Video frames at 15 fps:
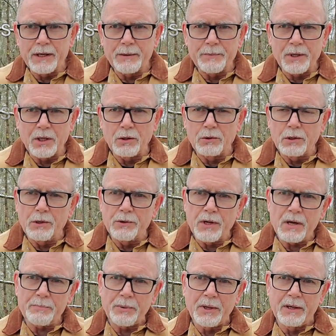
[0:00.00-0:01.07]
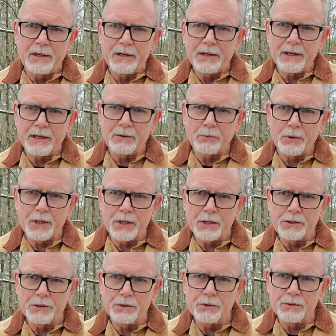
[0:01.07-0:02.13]
I'm going to go load up, and we're going to
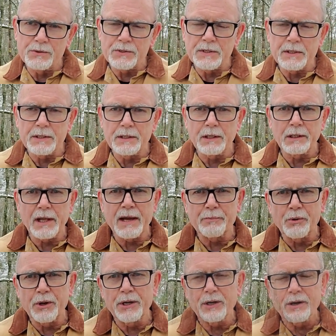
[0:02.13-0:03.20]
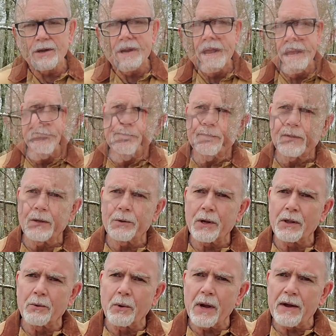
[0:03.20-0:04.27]
use the LabRadar. Okay,
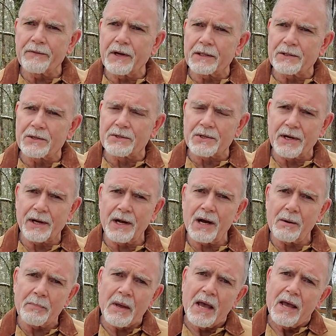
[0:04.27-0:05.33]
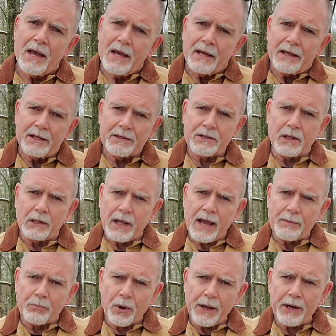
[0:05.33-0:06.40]
the way I've got this set up is the
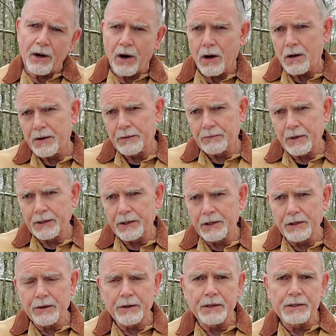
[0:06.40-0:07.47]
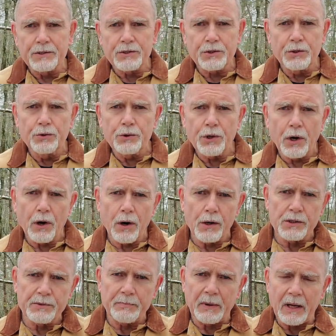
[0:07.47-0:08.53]
LabRadar right here is 2
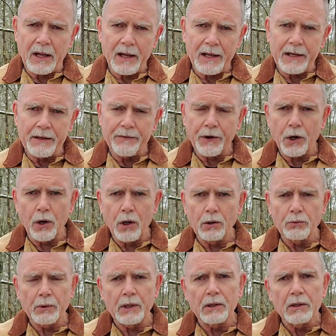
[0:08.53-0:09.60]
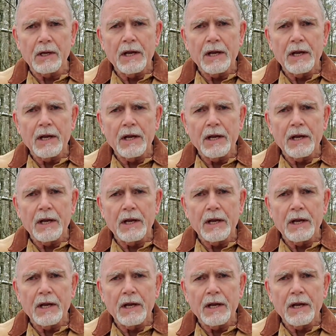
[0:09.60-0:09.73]
yards behind the Caldwell.